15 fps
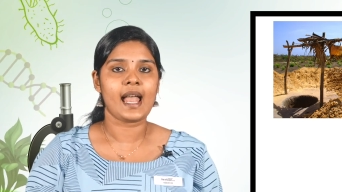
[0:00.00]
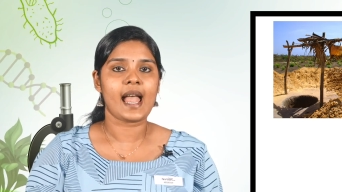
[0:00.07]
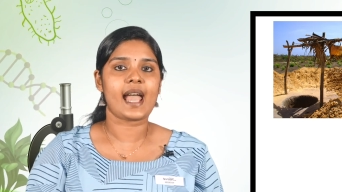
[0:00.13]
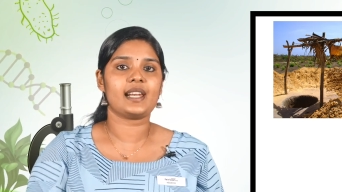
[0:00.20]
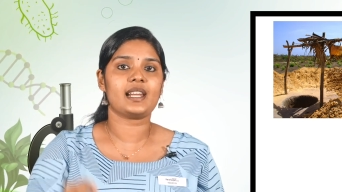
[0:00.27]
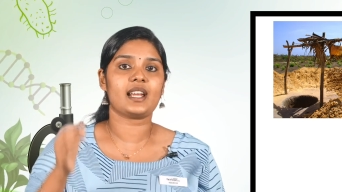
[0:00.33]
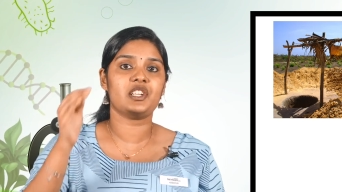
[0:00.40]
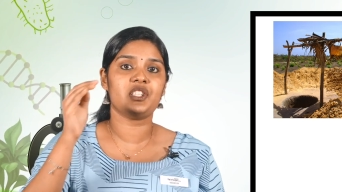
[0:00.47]

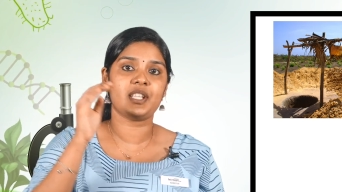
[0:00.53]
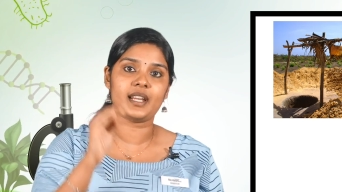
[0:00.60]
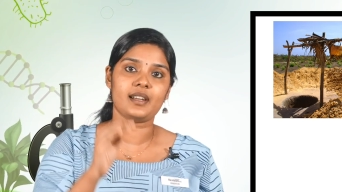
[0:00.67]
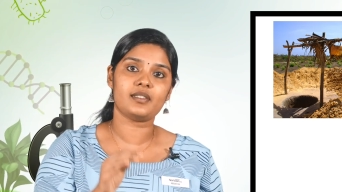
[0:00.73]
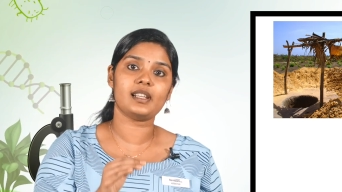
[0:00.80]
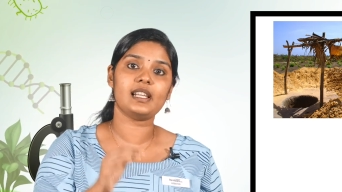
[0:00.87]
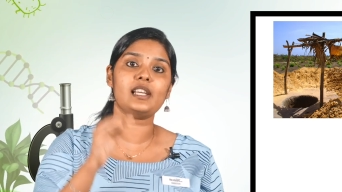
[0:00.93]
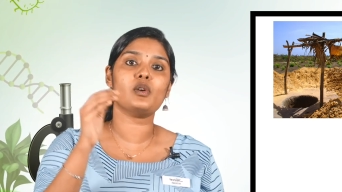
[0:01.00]
and are
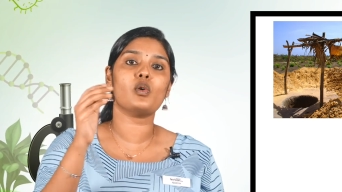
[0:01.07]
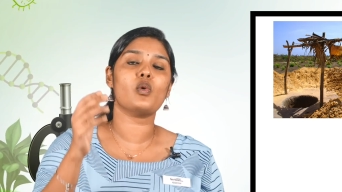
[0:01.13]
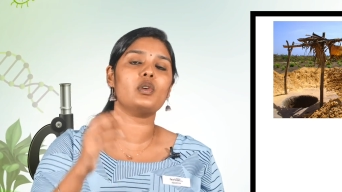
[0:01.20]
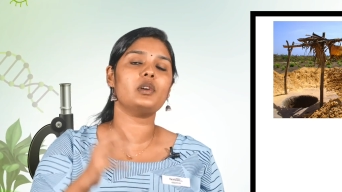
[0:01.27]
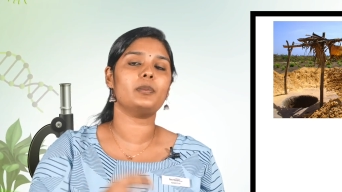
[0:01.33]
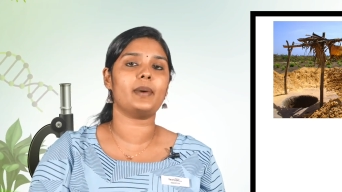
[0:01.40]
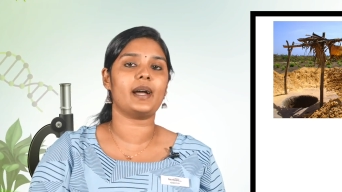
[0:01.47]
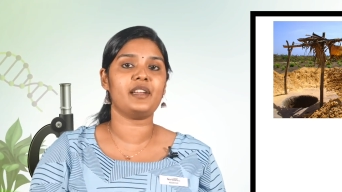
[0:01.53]
generally
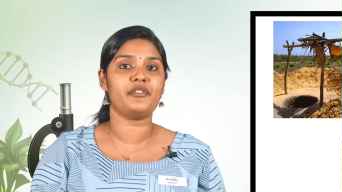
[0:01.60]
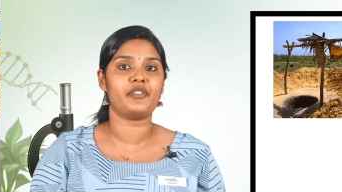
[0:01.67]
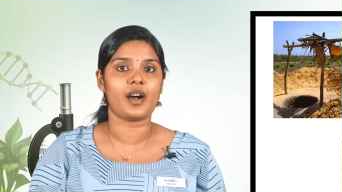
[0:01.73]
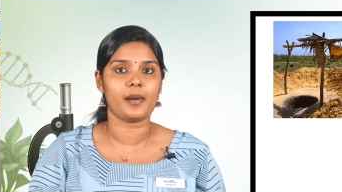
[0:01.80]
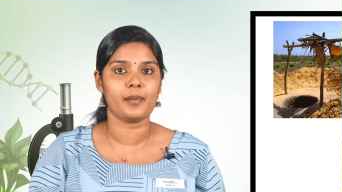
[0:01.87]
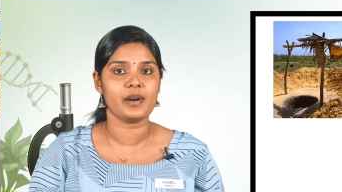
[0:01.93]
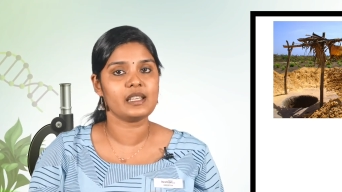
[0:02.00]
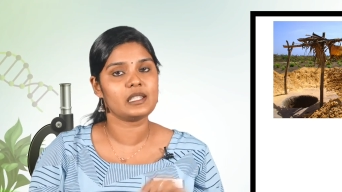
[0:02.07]
owned by
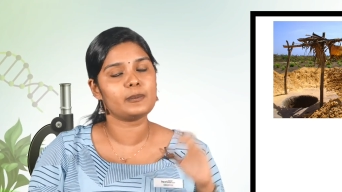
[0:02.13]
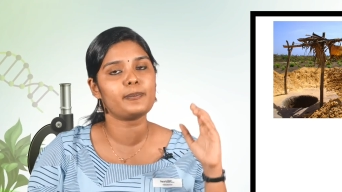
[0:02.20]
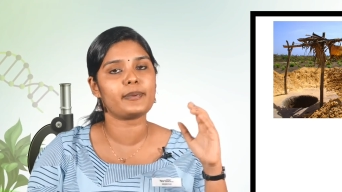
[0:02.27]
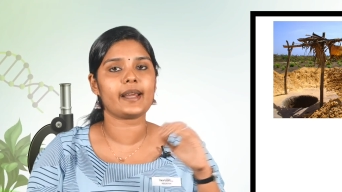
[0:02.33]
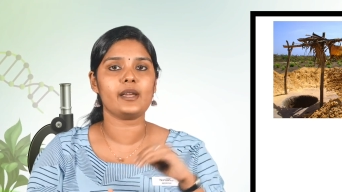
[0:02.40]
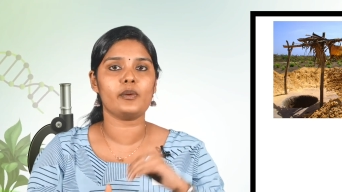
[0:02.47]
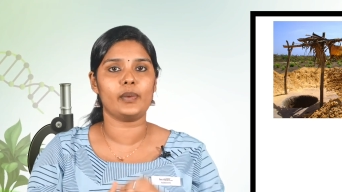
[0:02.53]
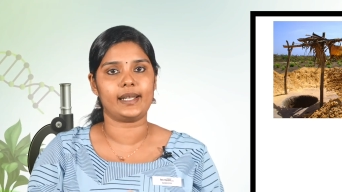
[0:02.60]
farmers
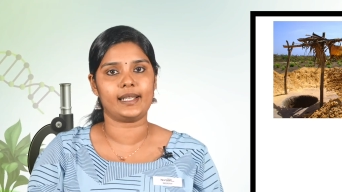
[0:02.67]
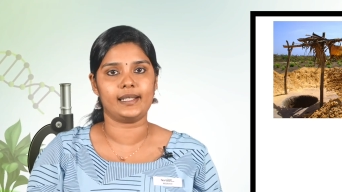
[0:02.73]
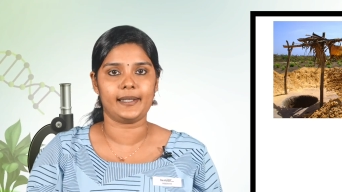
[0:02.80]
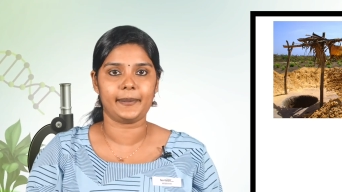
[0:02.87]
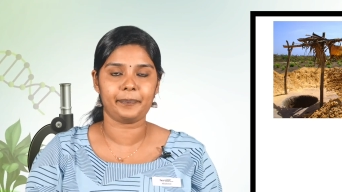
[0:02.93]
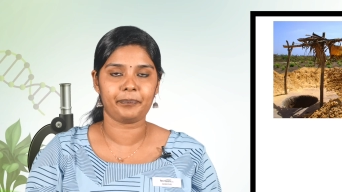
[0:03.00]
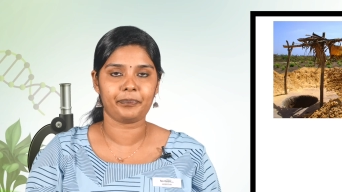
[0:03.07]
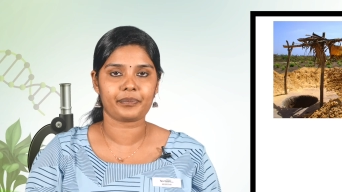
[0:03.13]
privately.